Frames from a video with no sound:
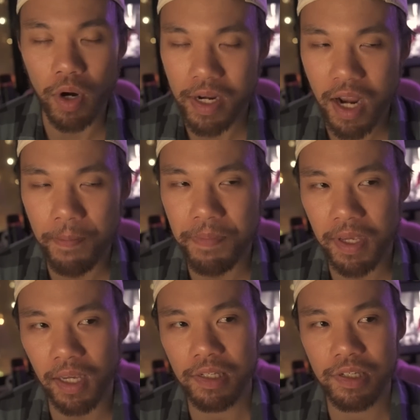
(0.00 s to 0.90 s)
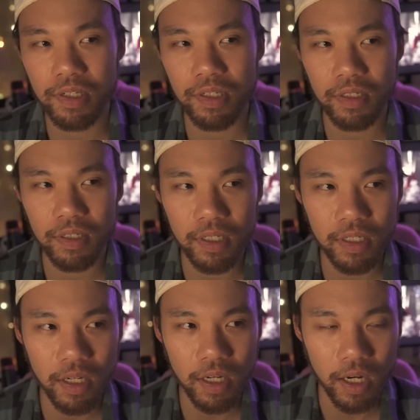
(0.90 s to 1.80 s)
And not because
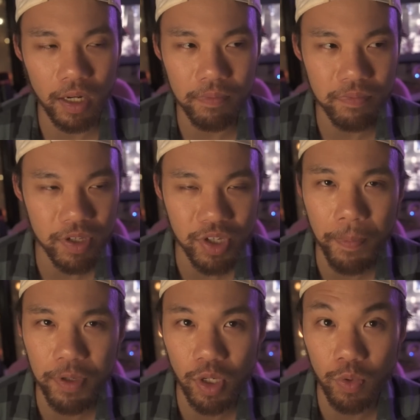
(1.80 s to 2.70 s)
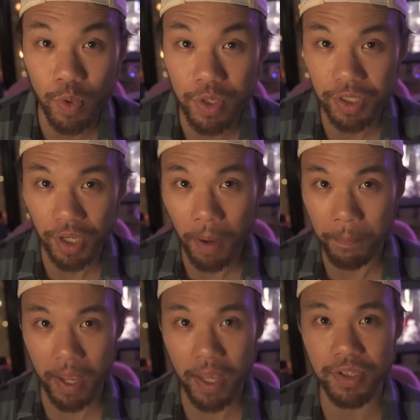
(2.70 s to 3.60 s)
uh, this episode was
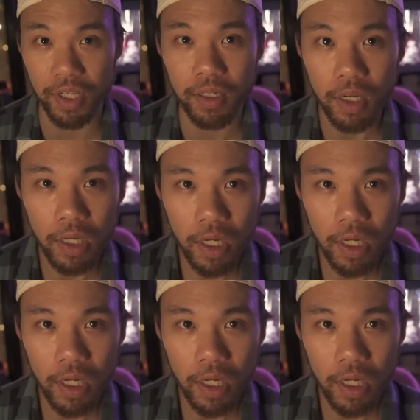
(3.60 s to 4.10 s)
amazing.